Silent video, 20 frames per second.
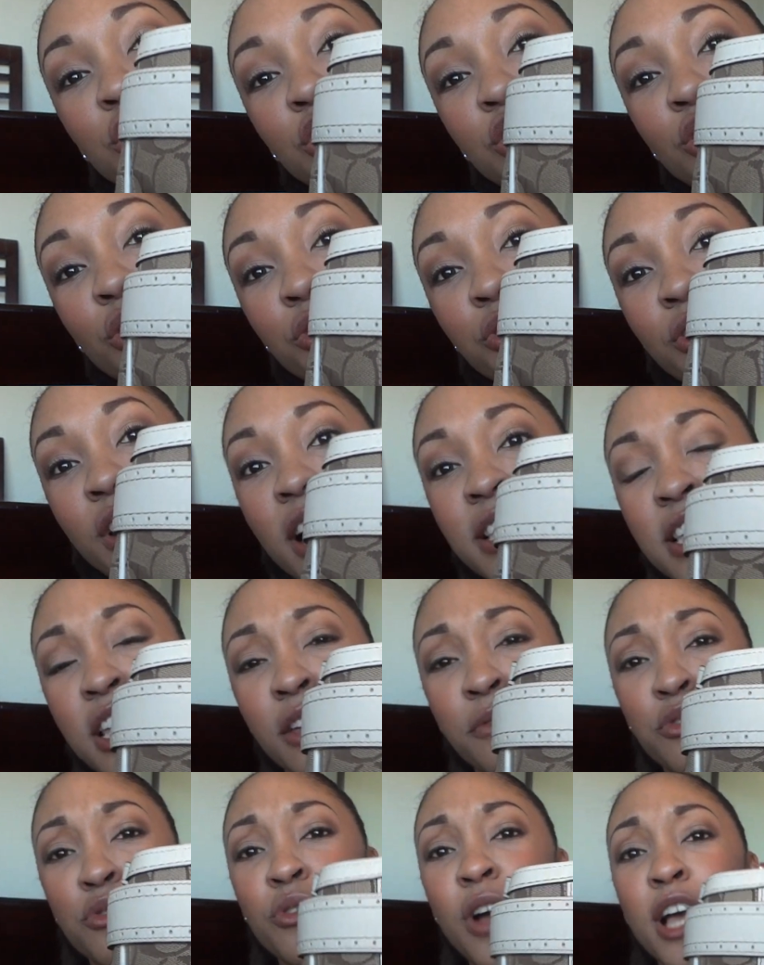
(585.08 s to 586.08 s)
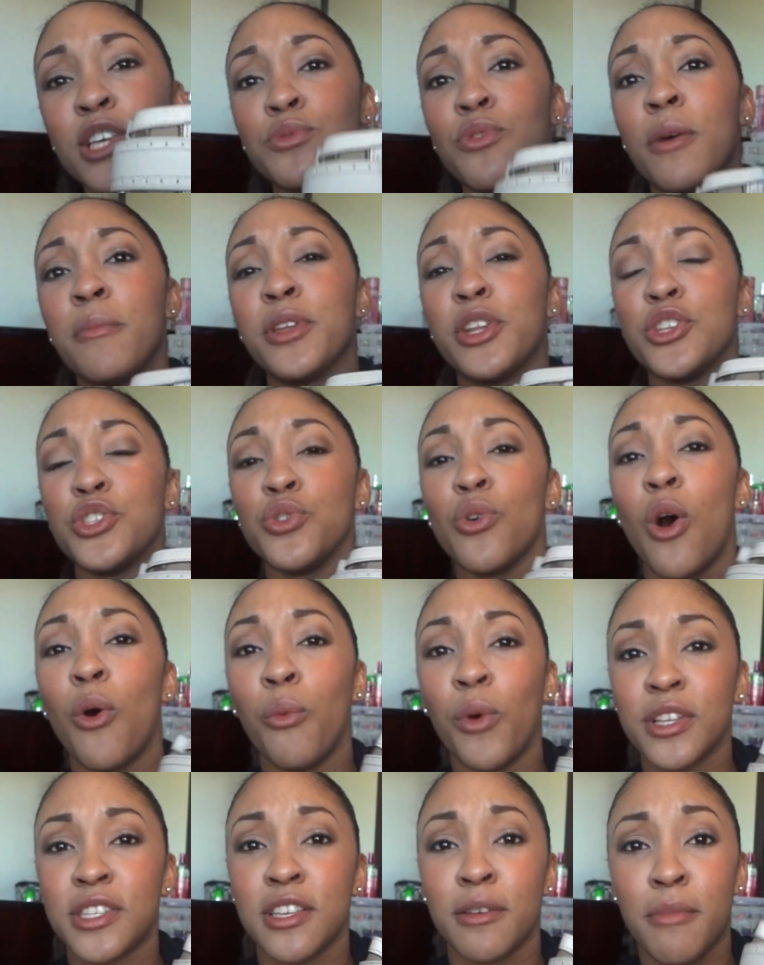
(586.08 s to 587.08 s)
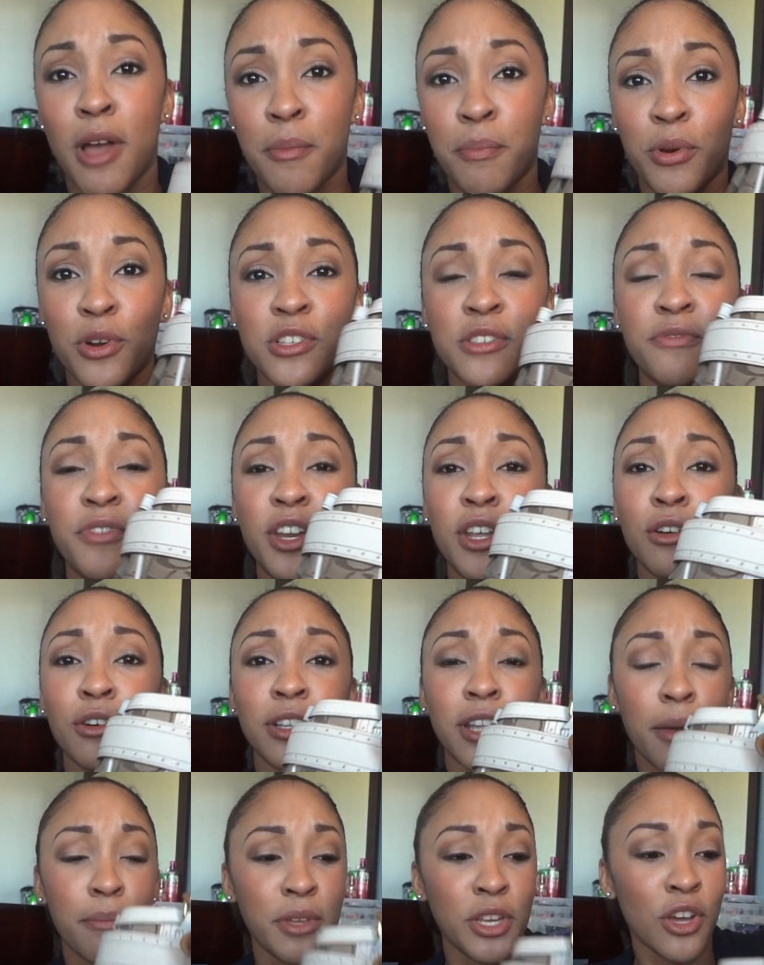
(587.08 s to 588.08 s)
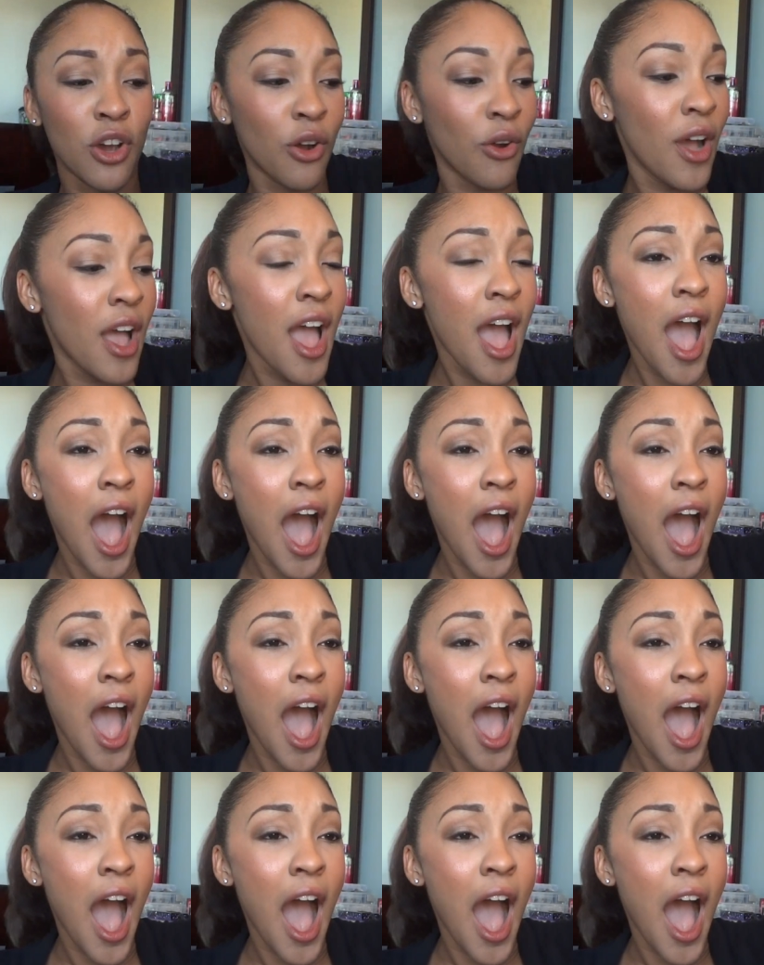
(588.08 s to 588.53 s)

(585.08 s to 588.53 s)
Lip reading: show you guys, and if you guys want me to do a what's in my purse video, let me know.